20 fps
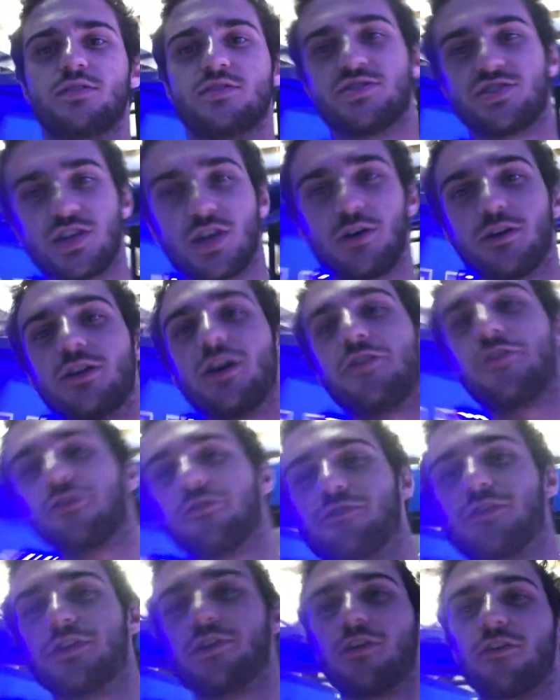So another
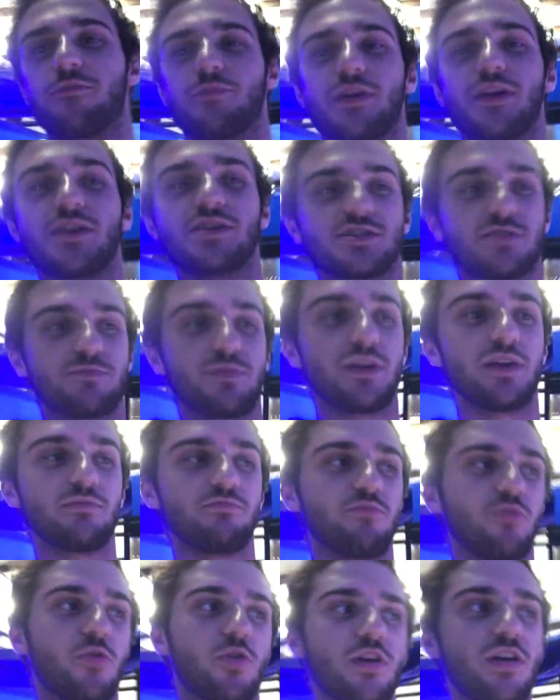video of me just
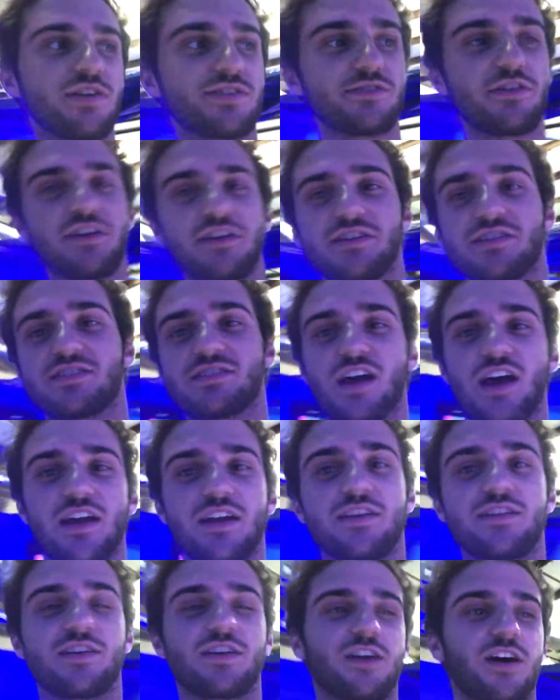being bored, so I
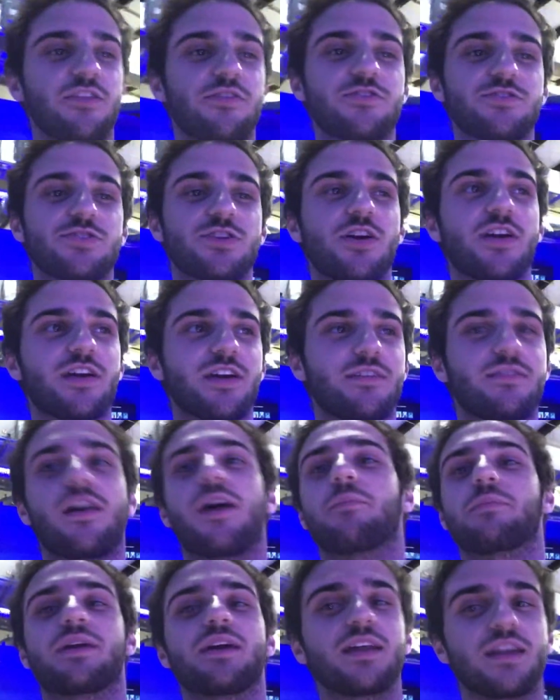decided to cut the shark egg.
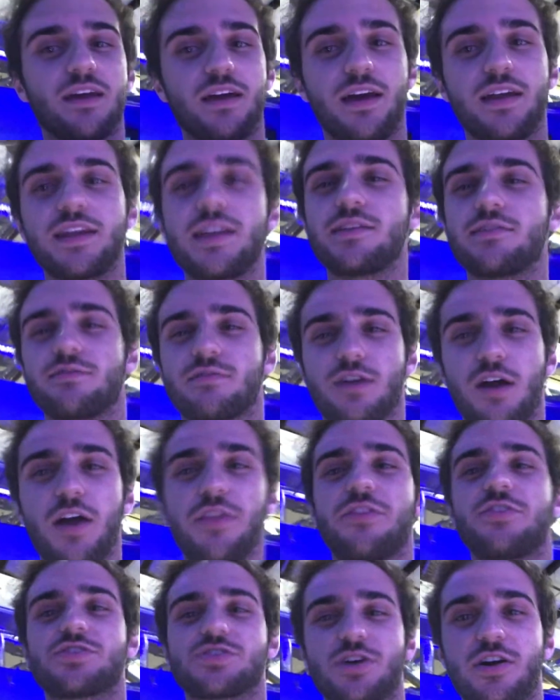No, I'm kidding. I didn't
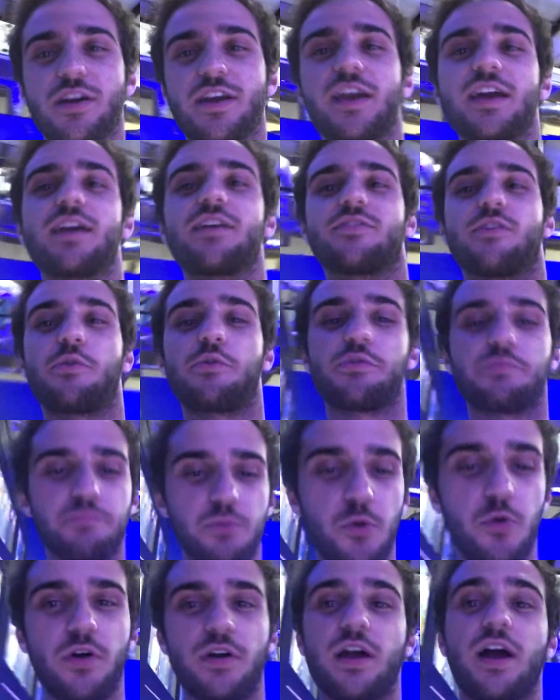cut the shark egg because I was
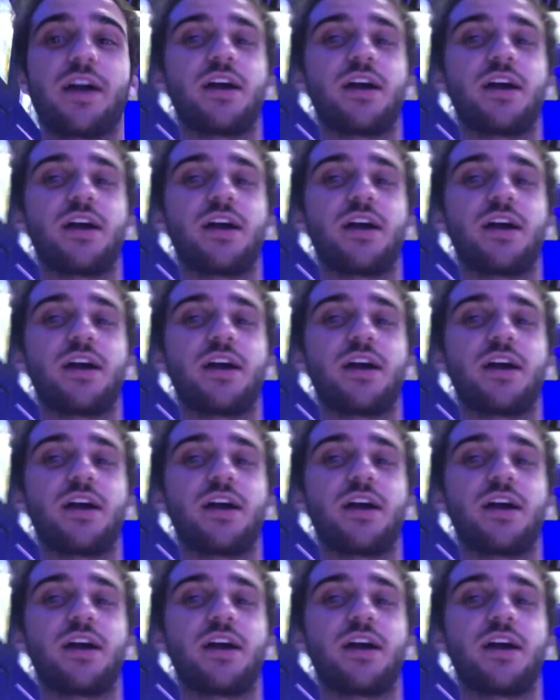bored.